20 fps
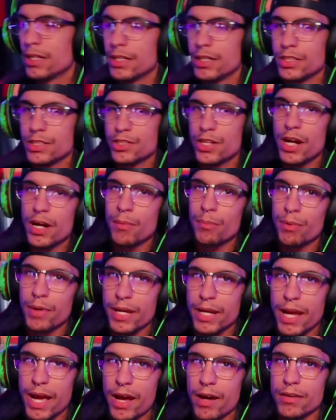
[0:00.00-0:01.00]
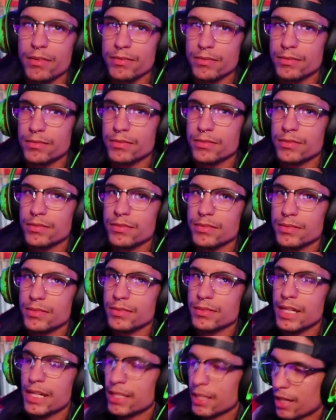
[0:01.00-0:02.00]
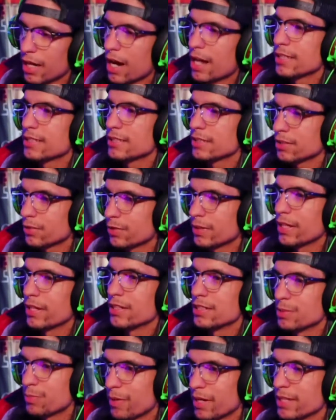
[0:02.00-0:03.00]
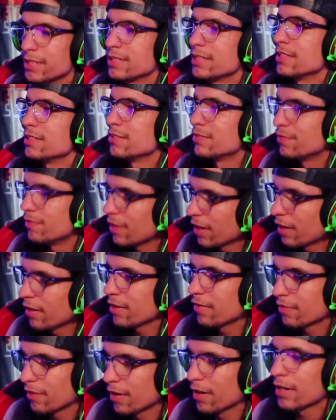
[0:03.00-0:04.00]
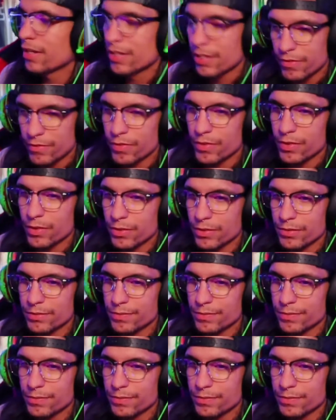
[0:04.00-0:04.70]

trying to break out in the content creator space is very, very difficult.